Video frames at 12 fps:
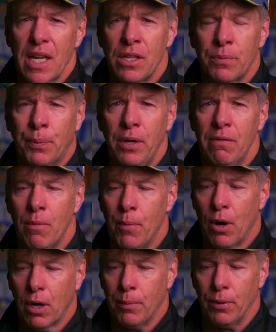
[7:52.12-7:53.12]
it's pretty
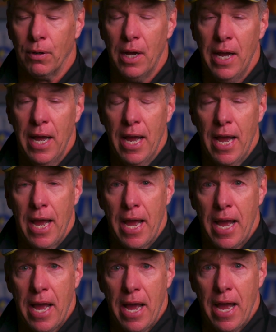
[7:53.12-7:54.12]
remarkable
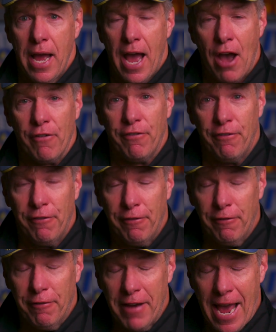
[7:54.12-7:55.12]
how
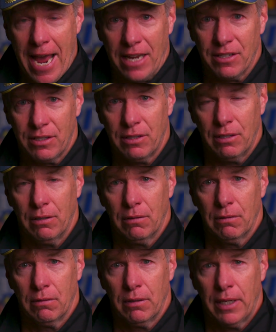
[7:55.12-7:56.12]
fast,
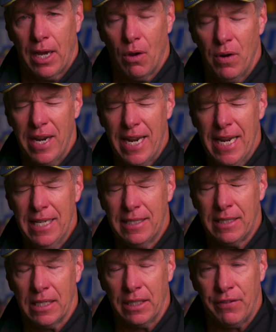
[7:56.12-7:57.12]
how
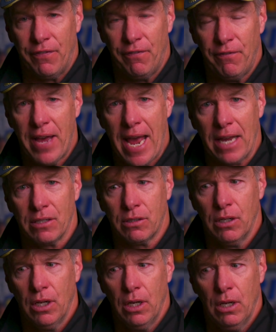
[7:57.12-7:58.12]
instantly
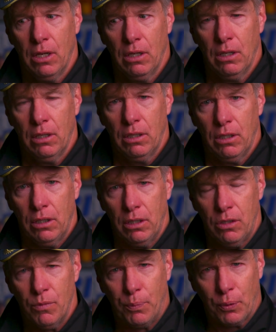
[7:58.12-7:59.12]
fast
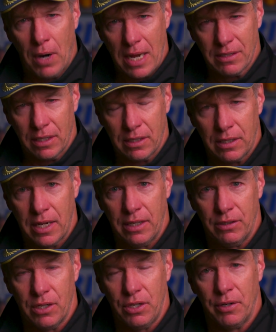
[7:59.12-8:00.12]
you process
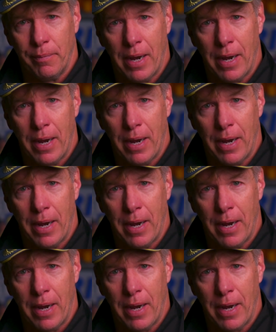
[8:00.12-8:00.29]
things in your